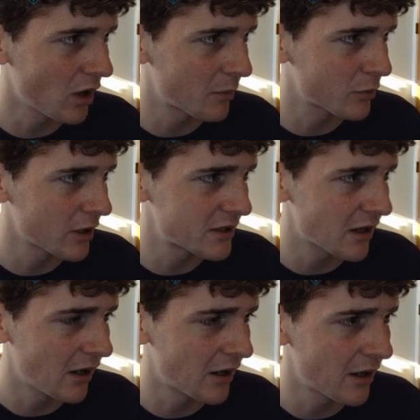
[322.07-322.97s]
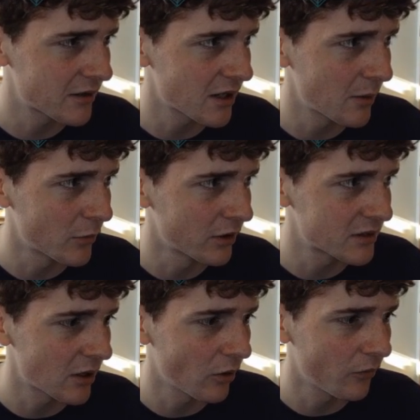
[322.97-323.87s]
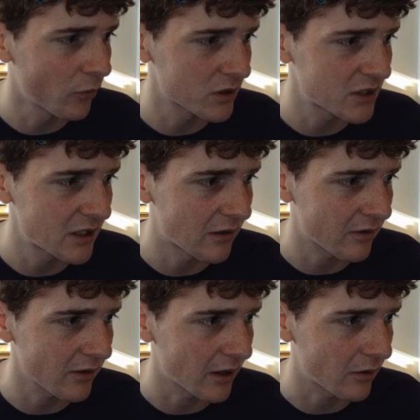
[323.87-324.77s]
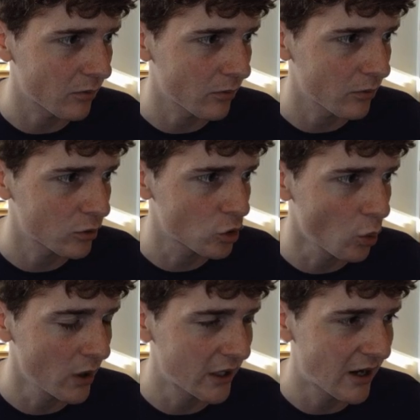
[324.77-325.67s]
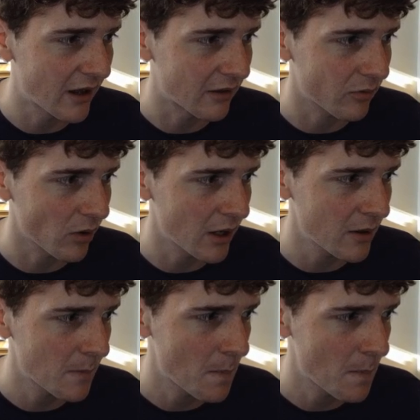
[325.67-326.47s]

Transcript: upgrade time to Town Hall 14 is like 20 days, right?